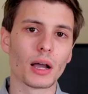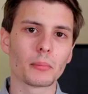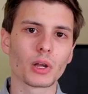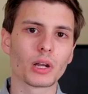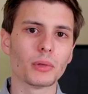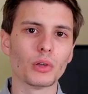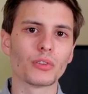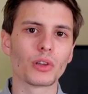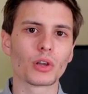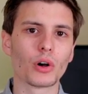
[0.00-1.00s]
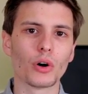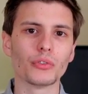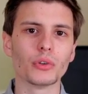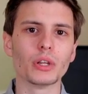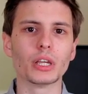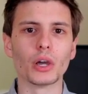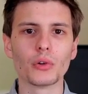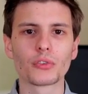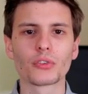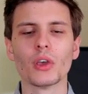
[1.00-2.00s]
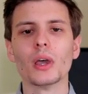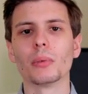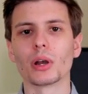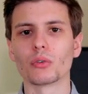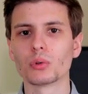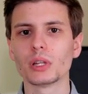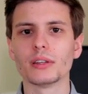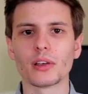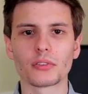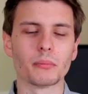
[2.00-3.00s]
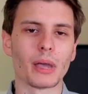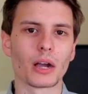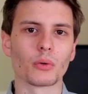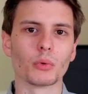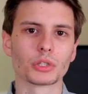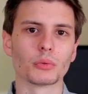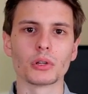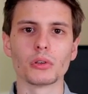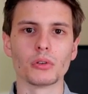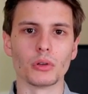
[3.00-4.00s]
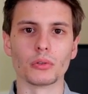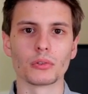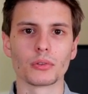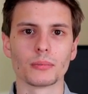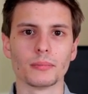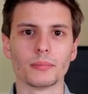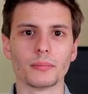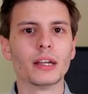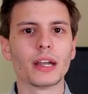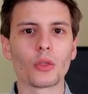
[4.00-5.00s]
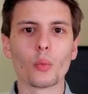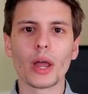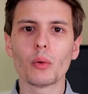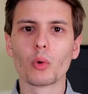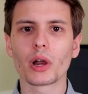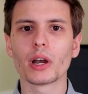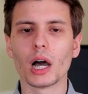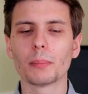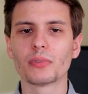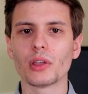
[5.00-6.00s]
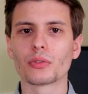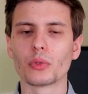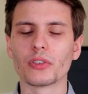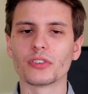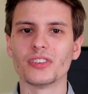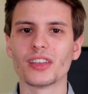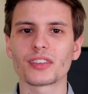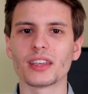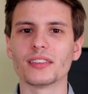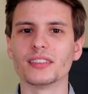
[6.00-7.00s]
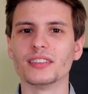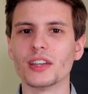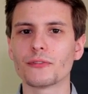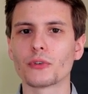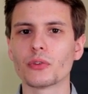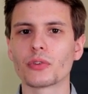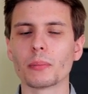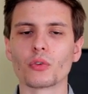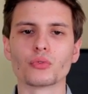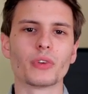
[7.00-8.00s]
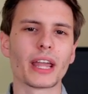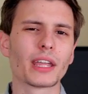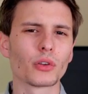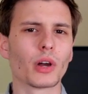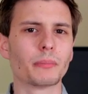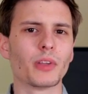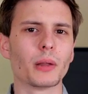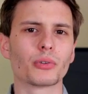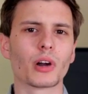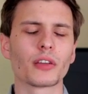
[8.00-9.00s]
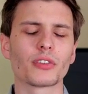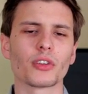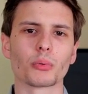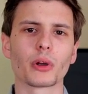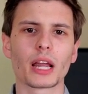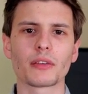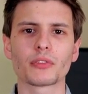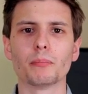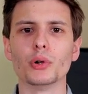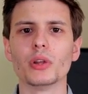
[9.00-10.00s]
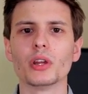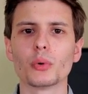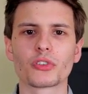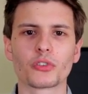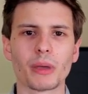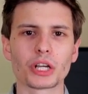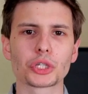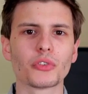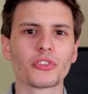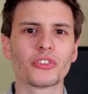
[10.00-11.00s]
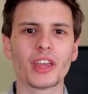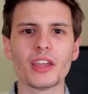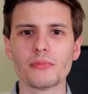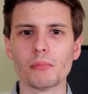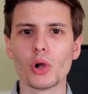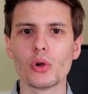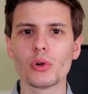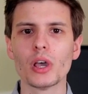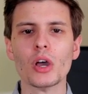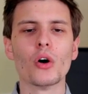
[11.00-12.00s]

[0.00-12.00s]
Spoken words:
I'm going to be using Call of Duty Ghosts, but it really doesn't matter which one you use. Now the way we're going to update through this disc is different from the regular update process. We're going to have to boot into a special safe mode